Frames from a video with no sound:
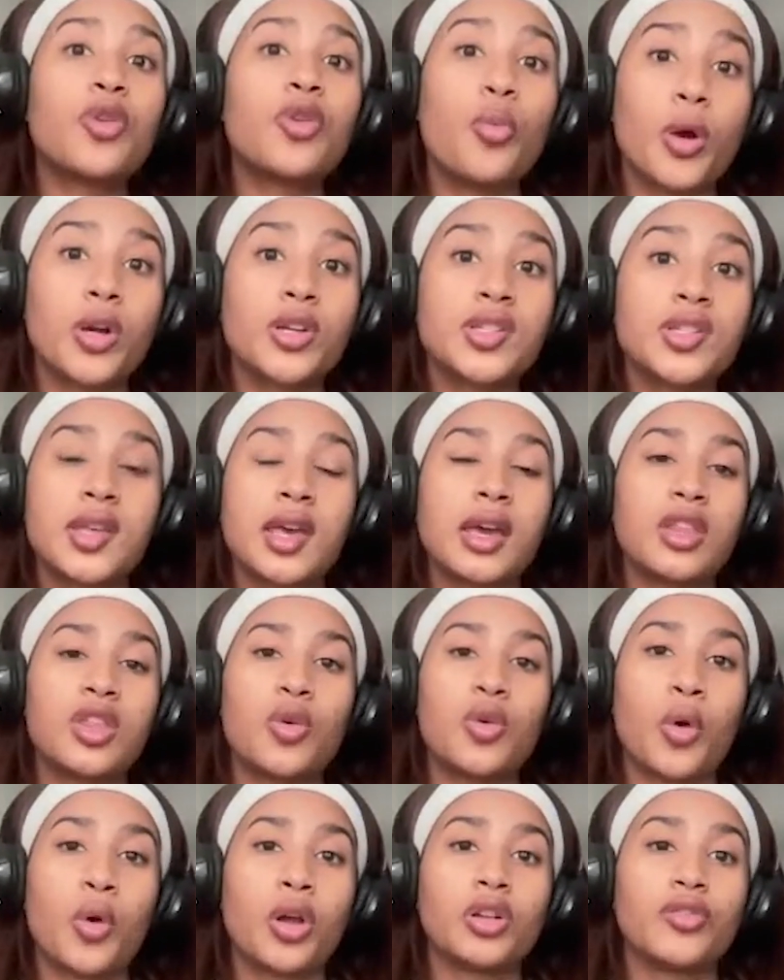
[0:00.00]
not the worst thing
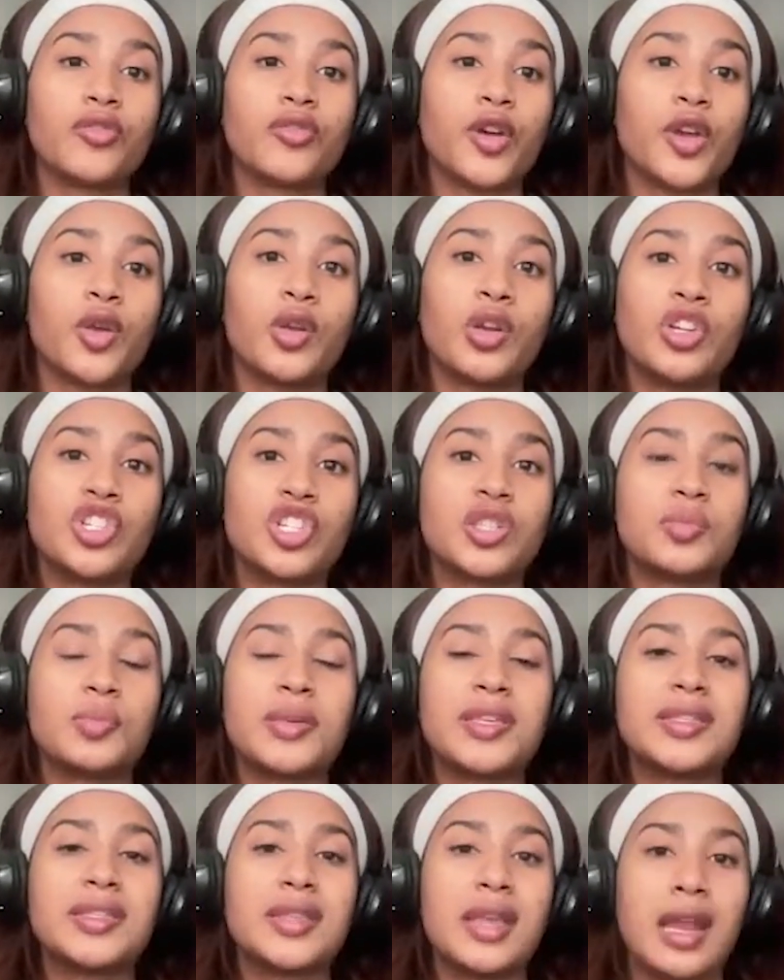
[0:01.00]
in the world for you to
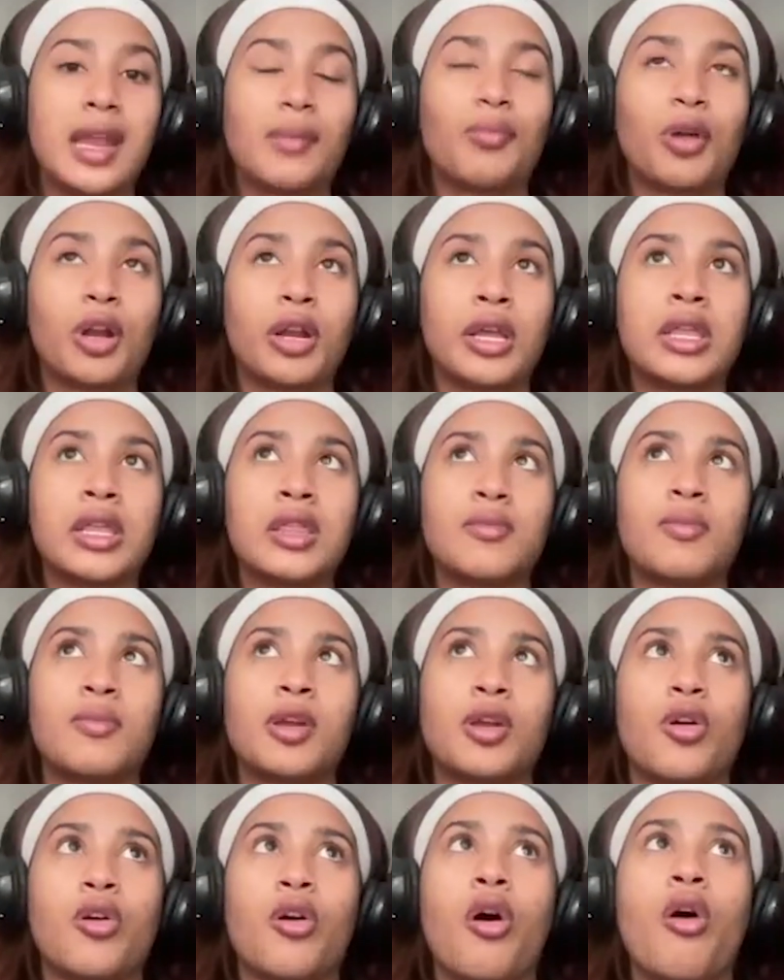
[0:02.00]
just be sitting pretty in the
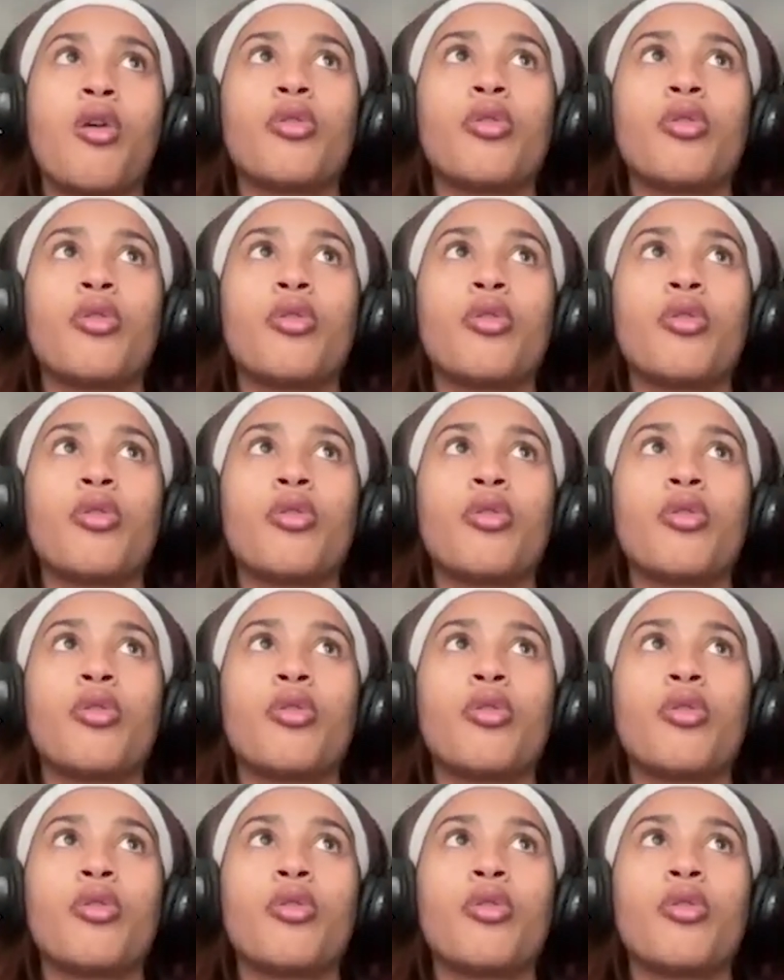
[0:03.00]
middle.